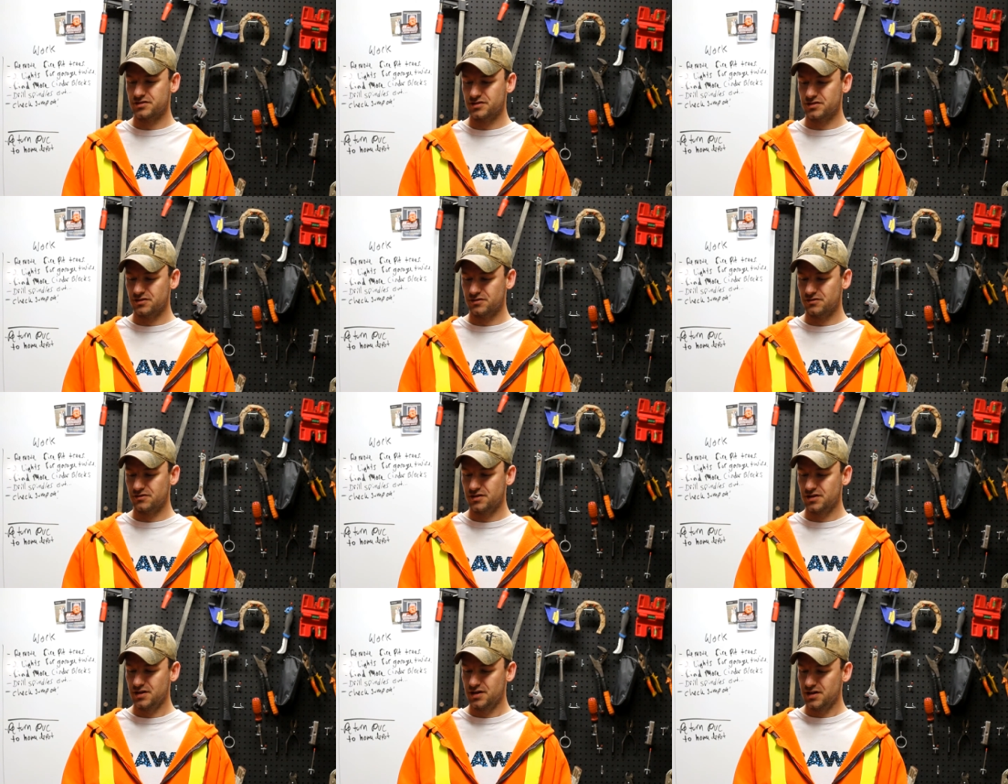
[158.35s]

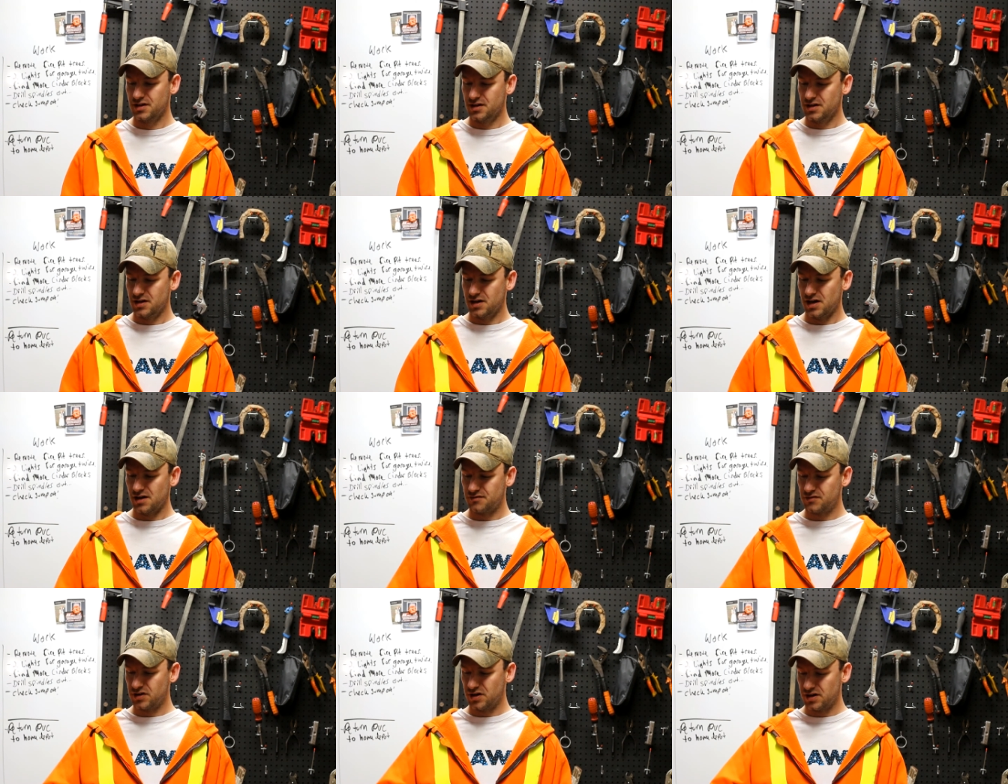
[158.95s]
So
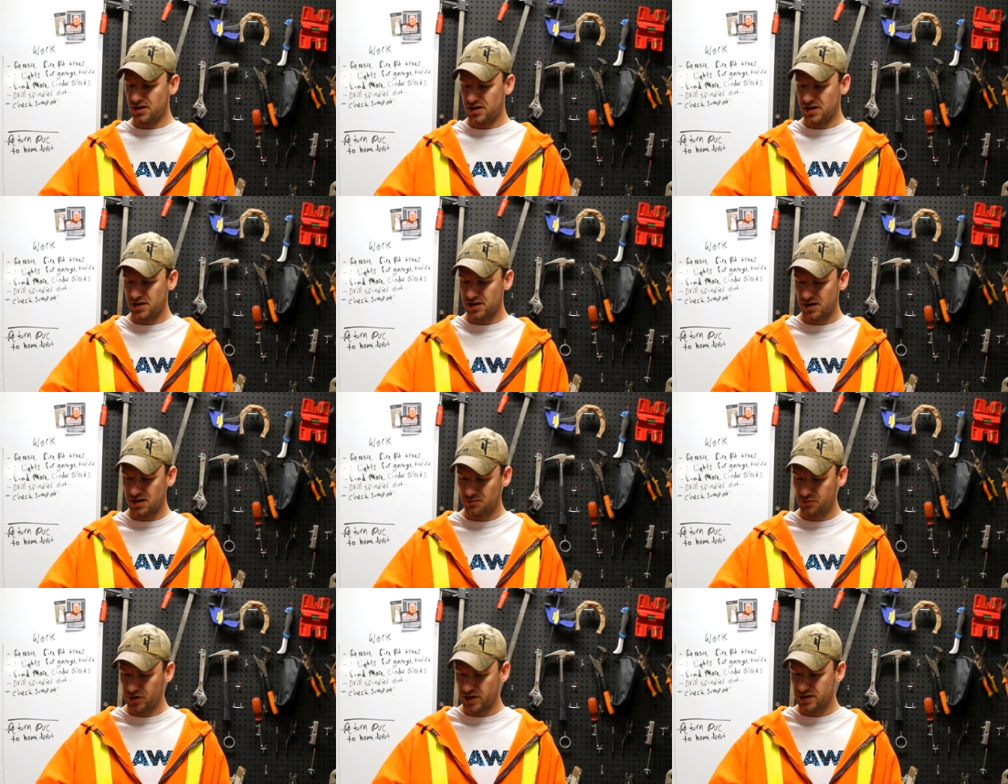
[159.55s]
I've got
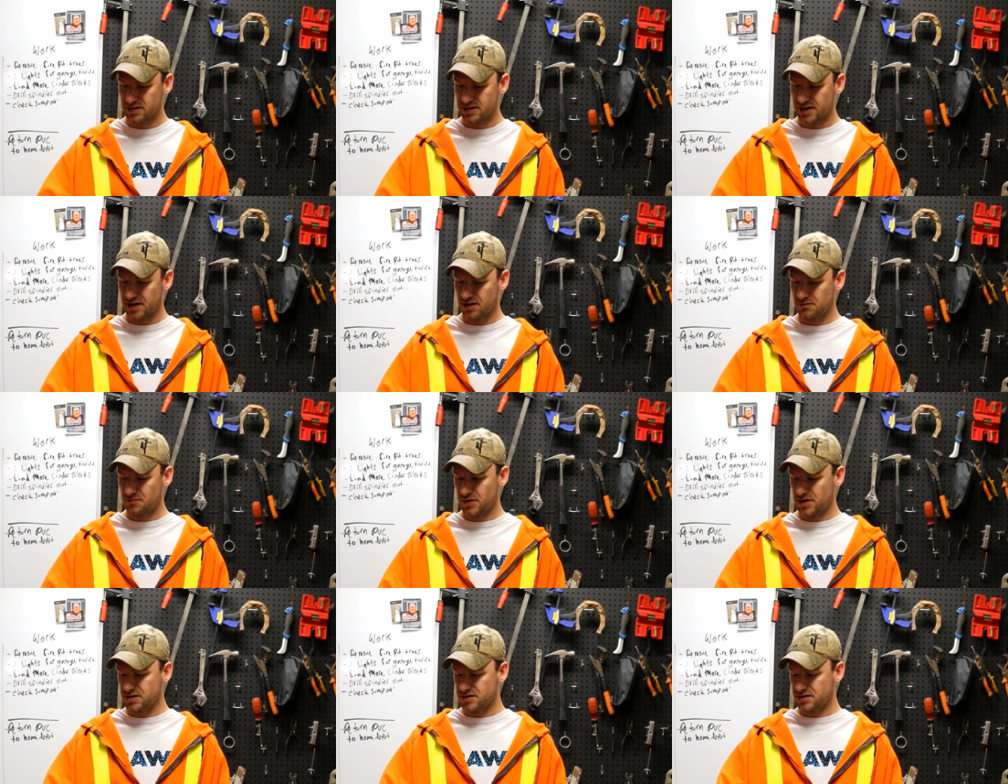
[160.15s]
a
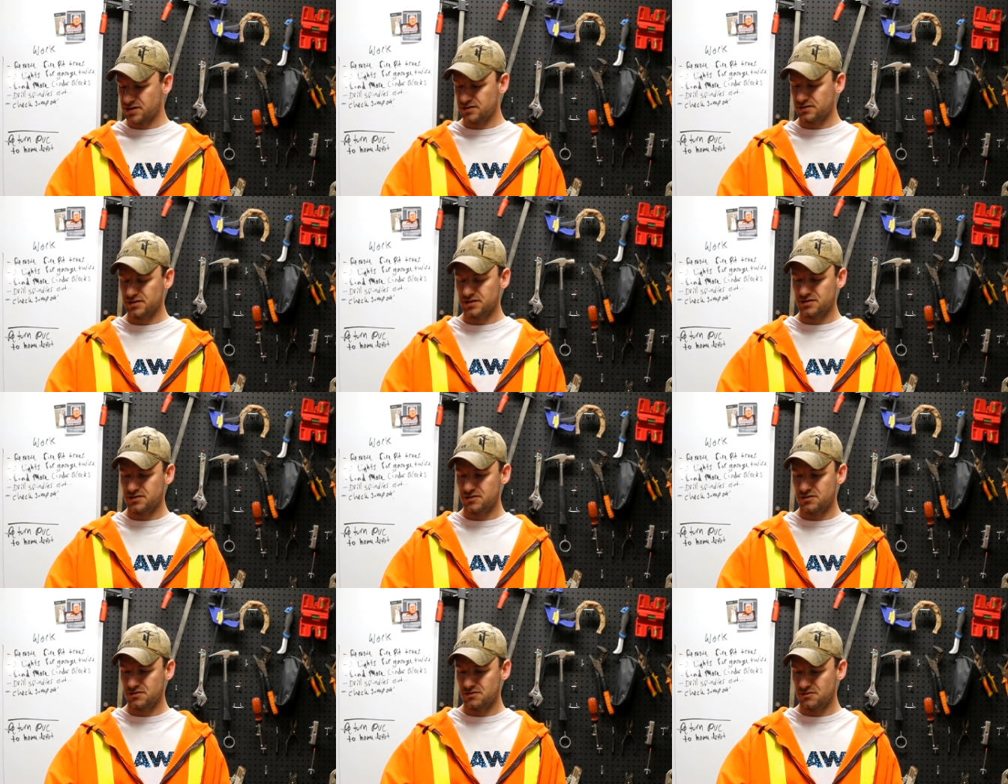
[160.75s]
breakdown basically
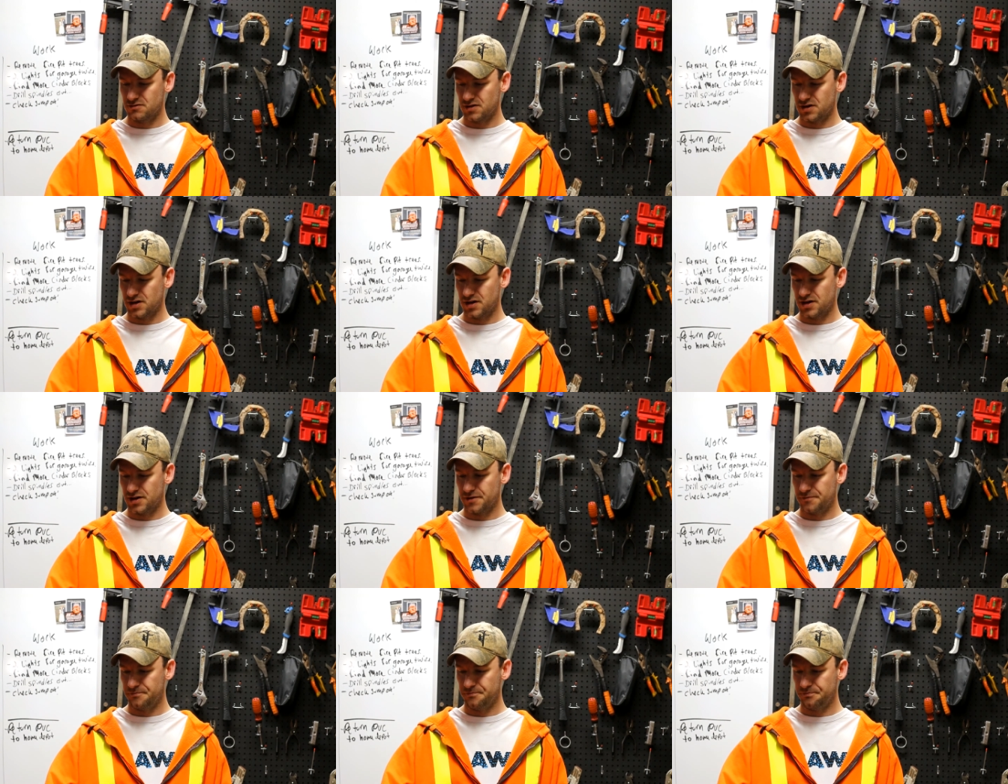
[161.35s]

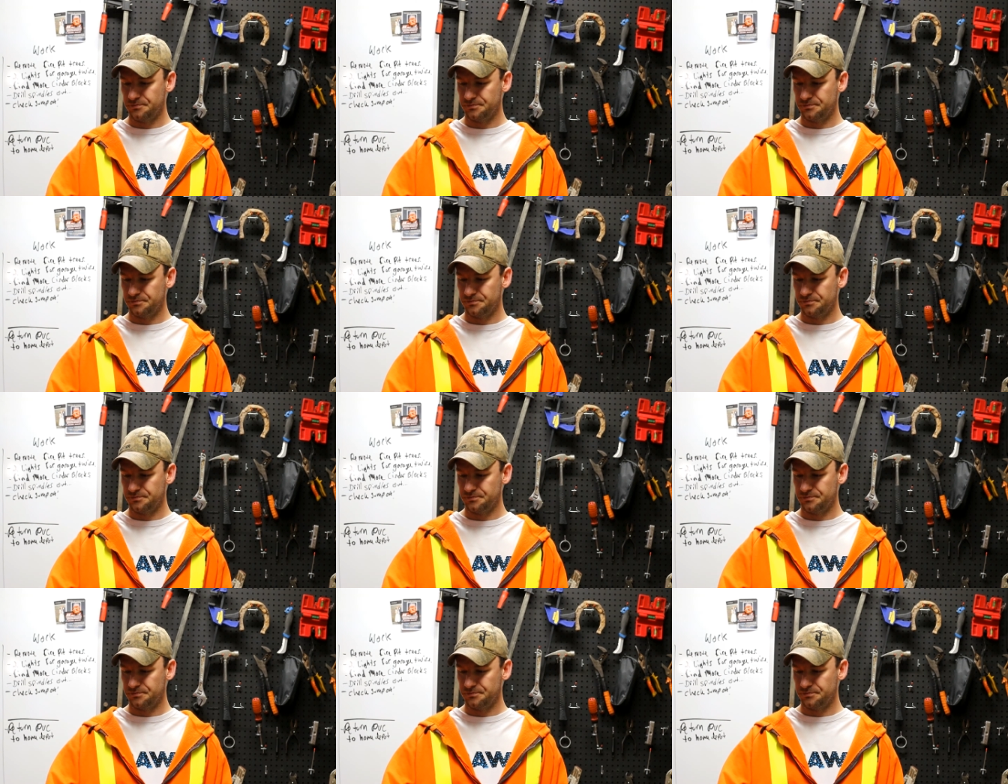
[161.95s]
to